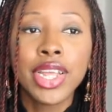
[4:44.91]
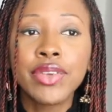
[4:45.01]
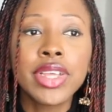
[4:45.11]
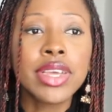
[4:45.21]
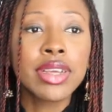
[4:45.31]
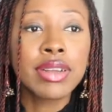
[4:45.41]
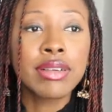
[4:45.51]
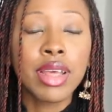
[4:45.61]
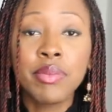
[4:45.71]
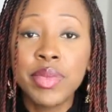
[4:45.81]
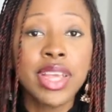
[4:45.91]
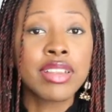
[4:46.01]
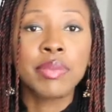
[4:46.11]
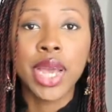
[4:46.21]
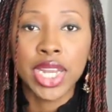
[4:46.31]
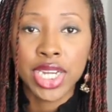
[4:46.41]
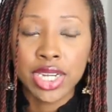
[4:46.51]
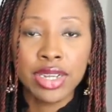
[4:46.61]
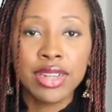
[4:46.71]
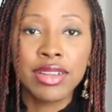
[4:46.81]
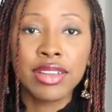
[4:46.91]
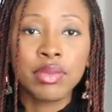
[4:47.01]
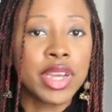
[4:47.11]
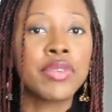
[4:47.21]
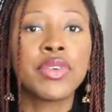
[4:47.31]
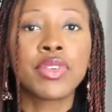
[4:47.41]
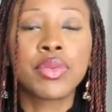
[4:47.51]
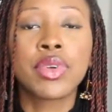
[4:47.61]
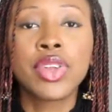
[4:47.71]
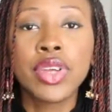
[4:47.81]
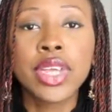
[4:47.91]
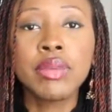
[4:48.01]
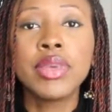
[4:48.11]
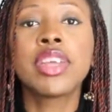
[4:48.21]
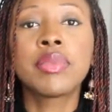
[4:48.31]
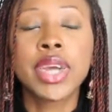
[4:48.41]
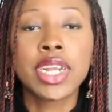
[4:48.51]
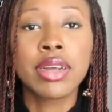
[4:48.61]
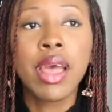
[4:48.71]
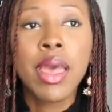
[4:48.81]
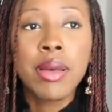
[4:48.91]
You can mix match and this is my first rule, you can mix match